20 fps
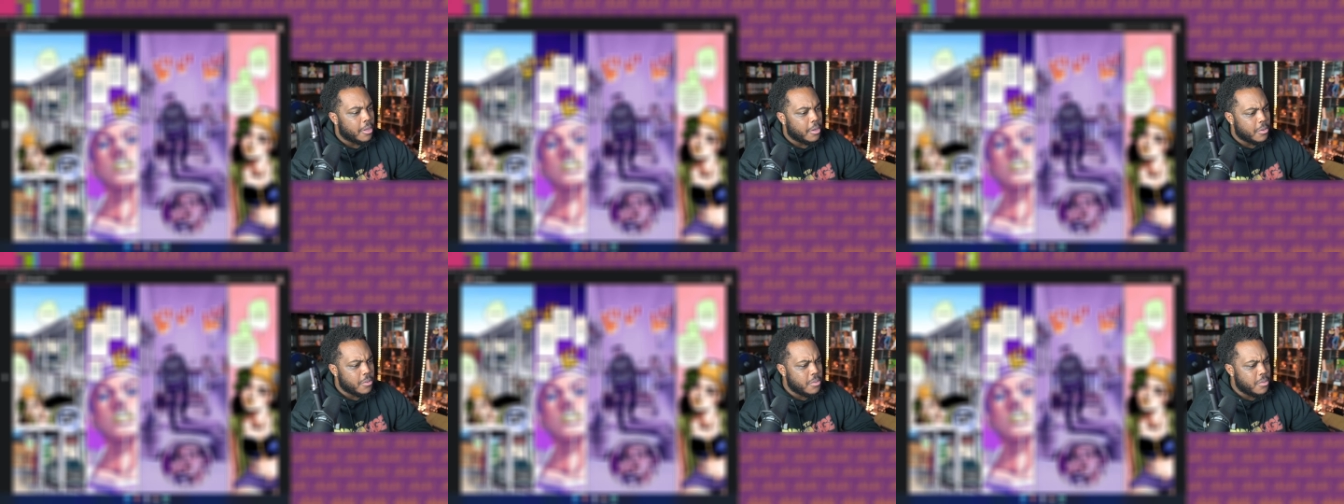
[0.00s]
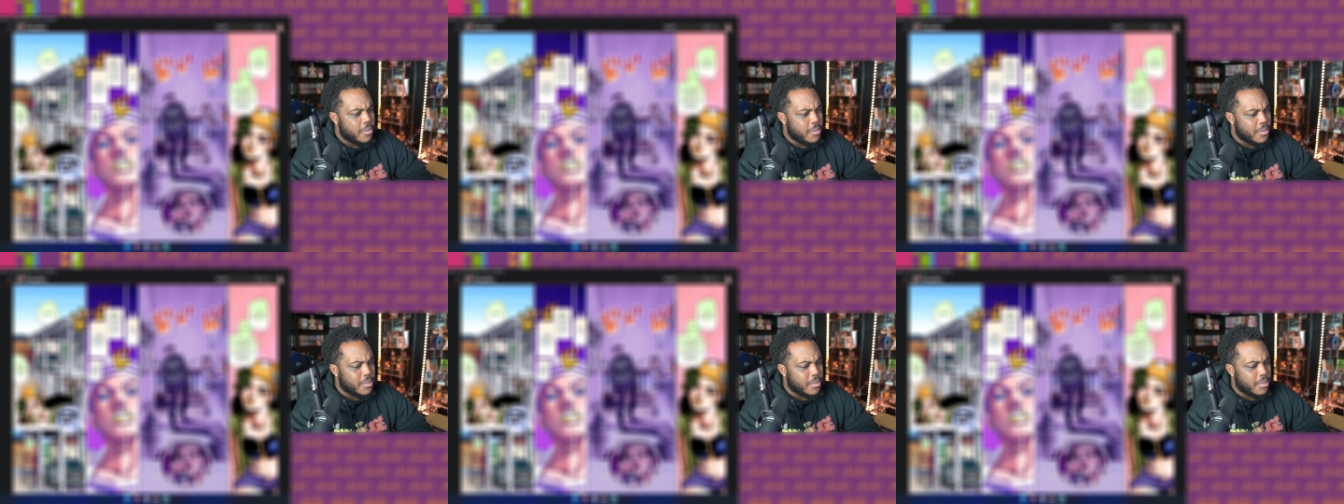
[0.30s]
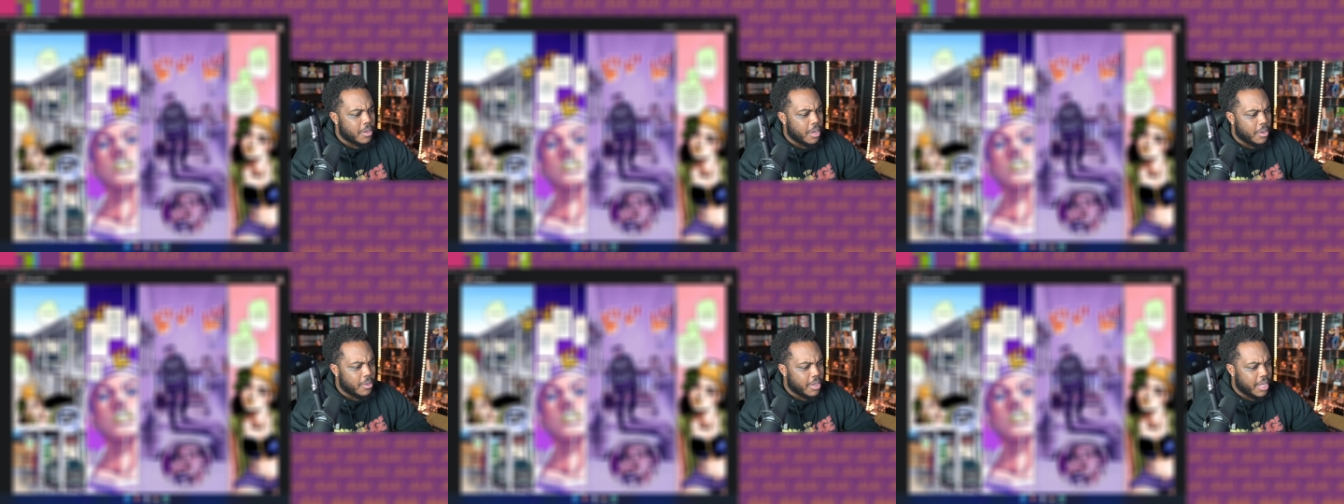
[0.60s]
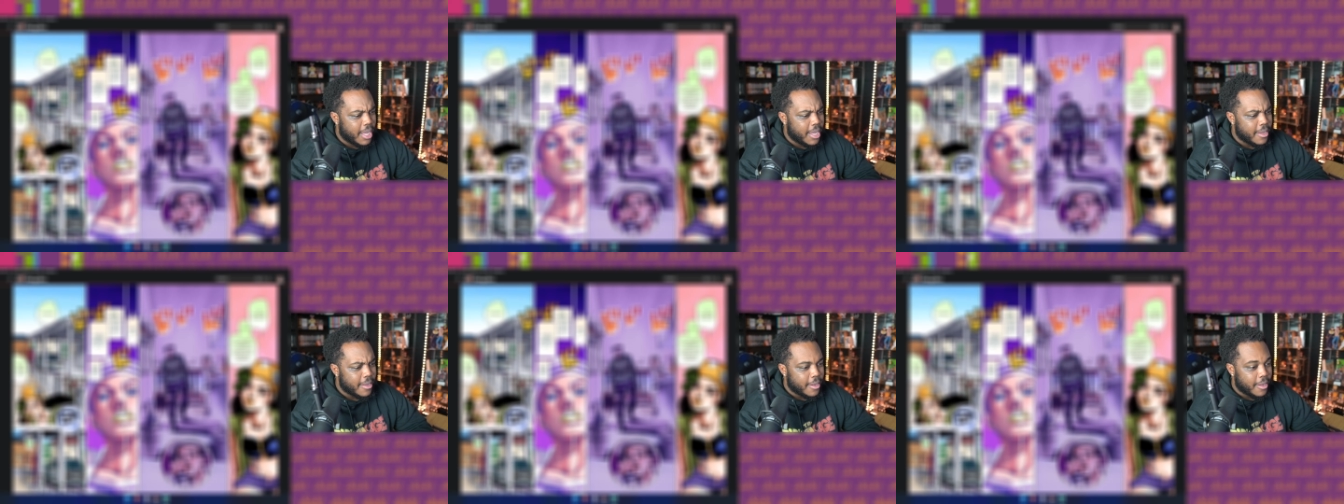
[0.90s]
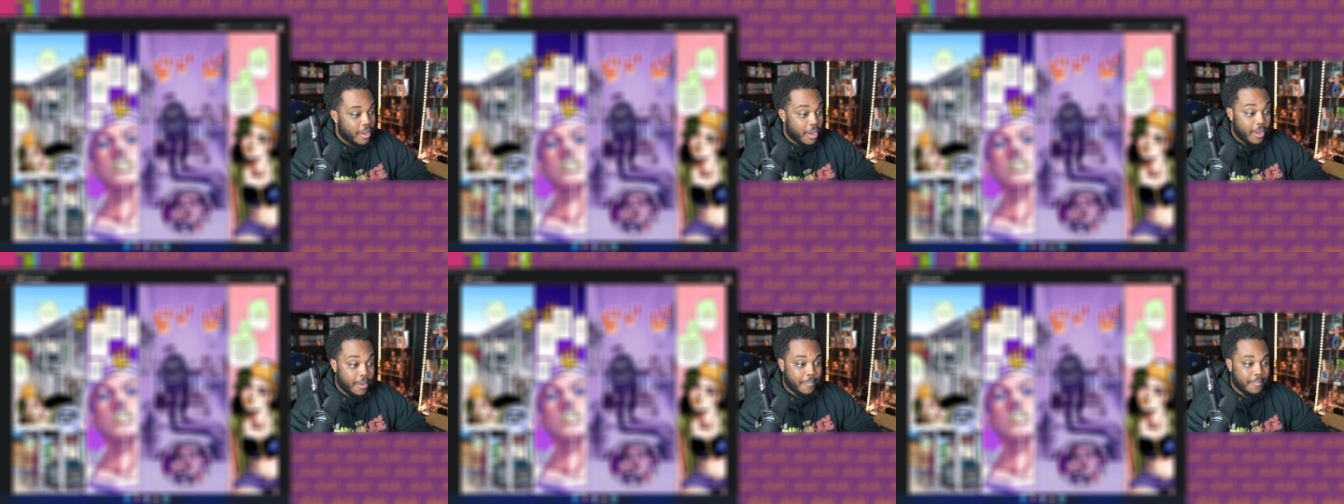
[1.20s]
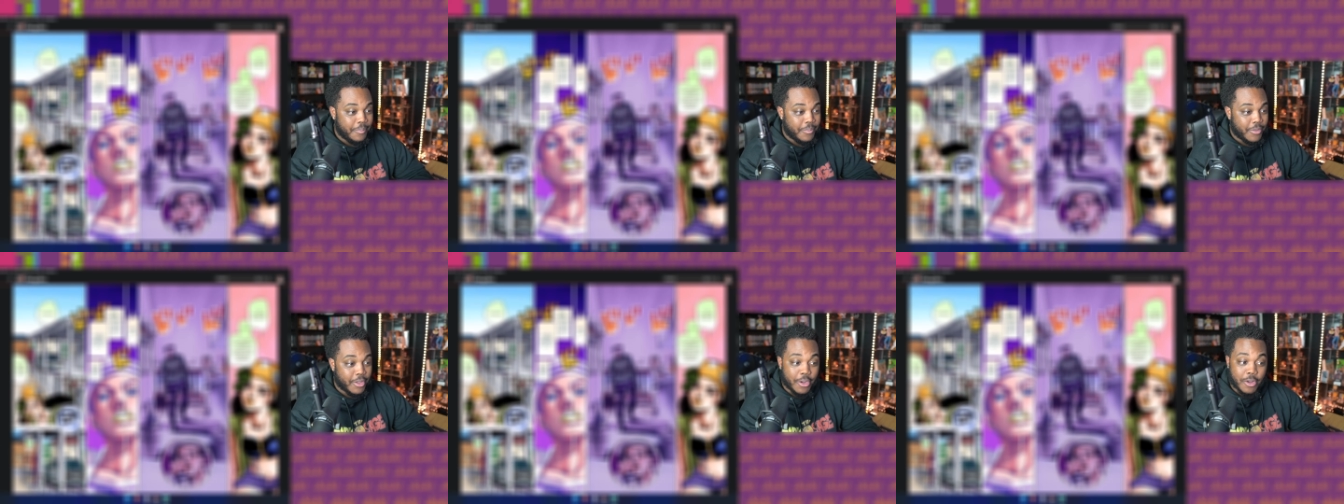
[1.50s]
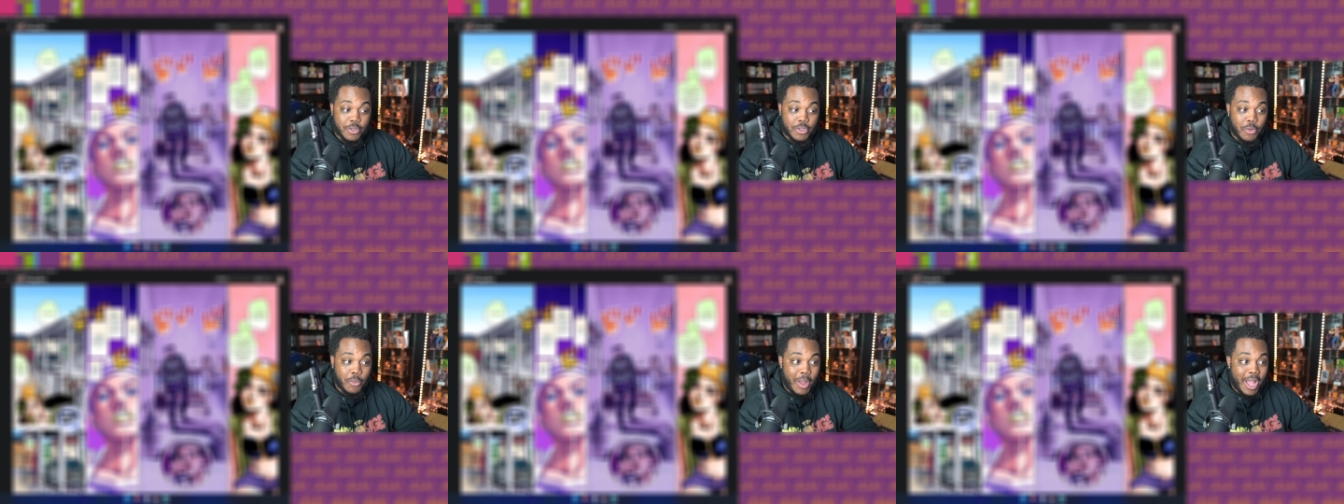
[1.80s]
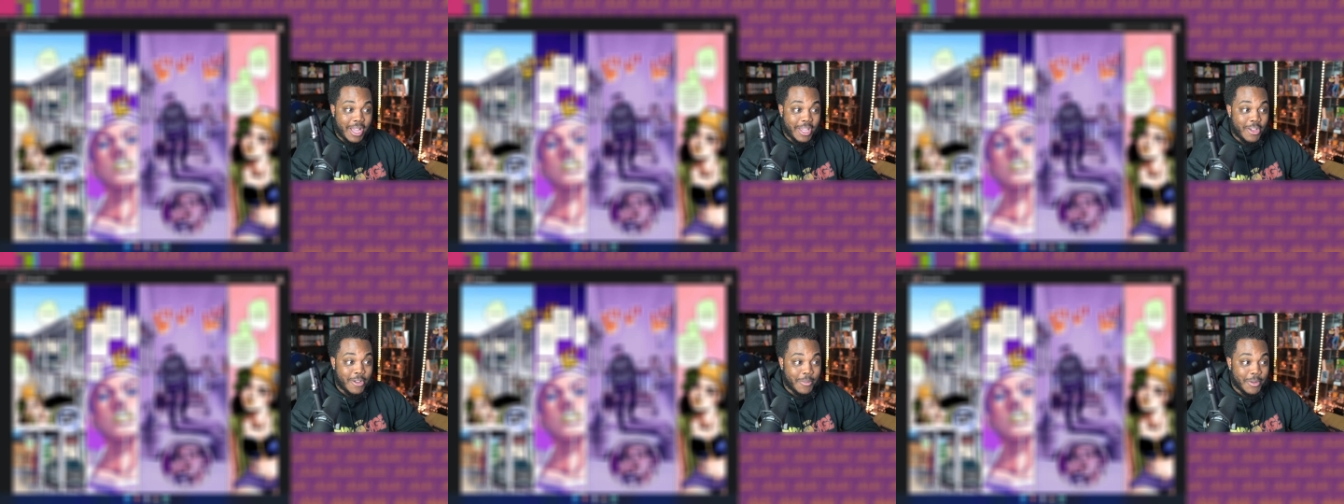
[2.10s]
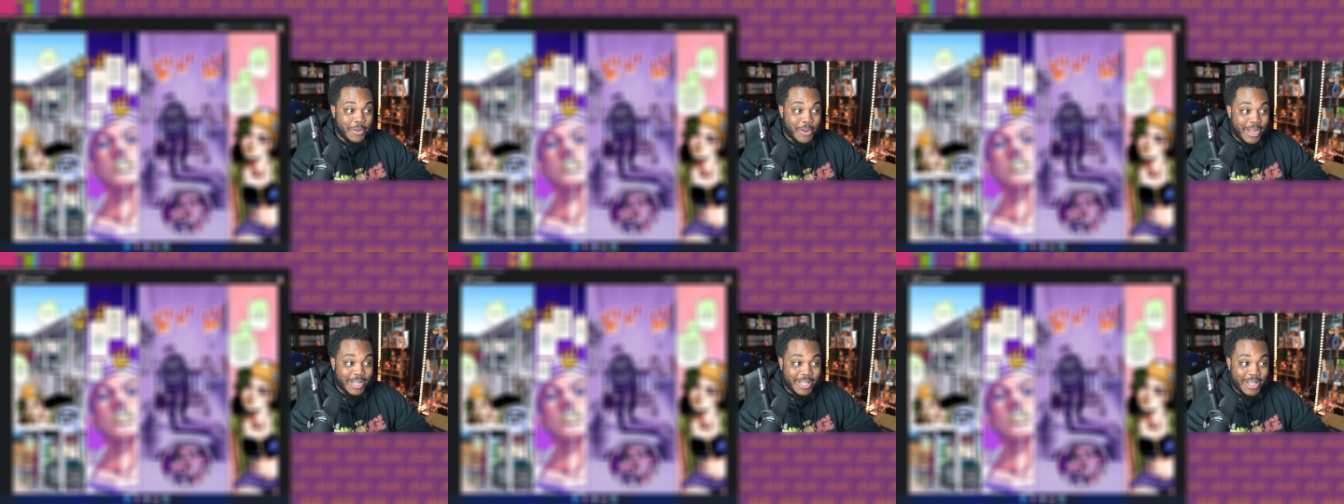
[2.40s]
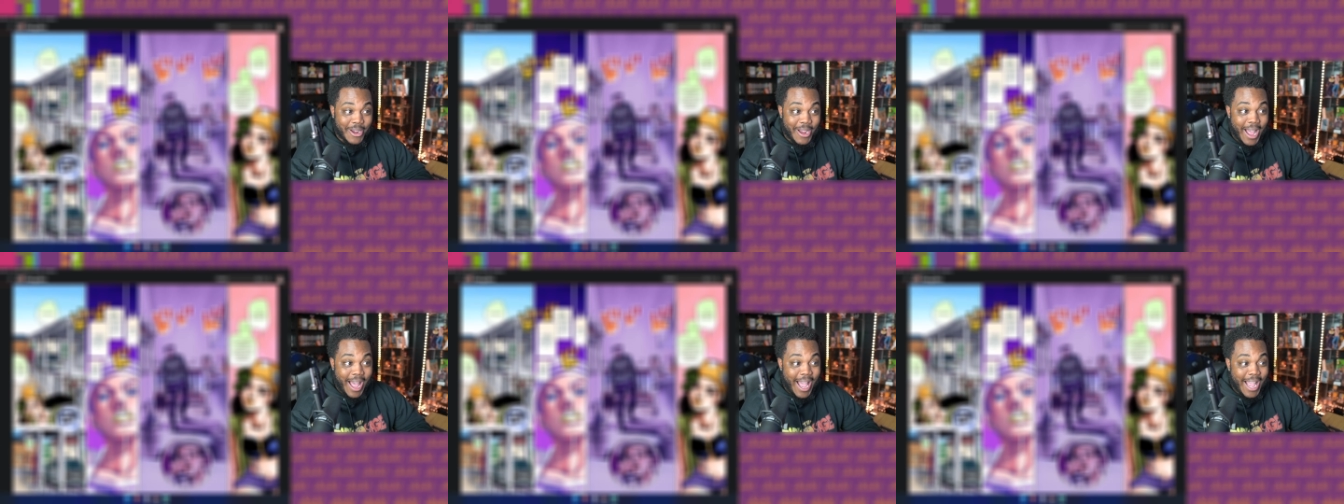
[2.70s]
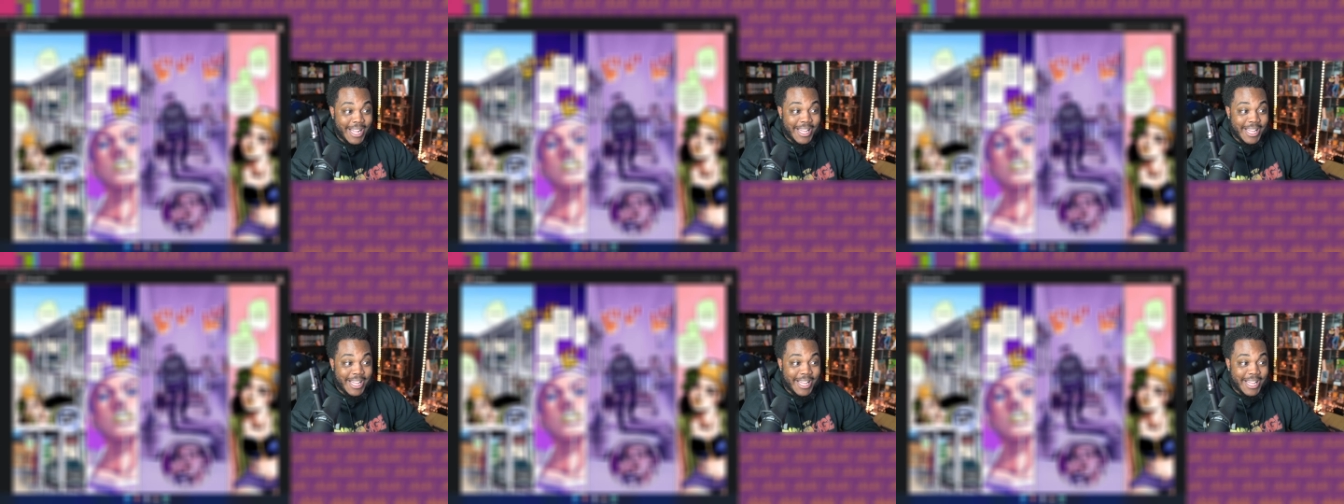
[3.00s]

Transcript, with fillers: Ooh, okay. Oh, there goes the rock human right there Hi.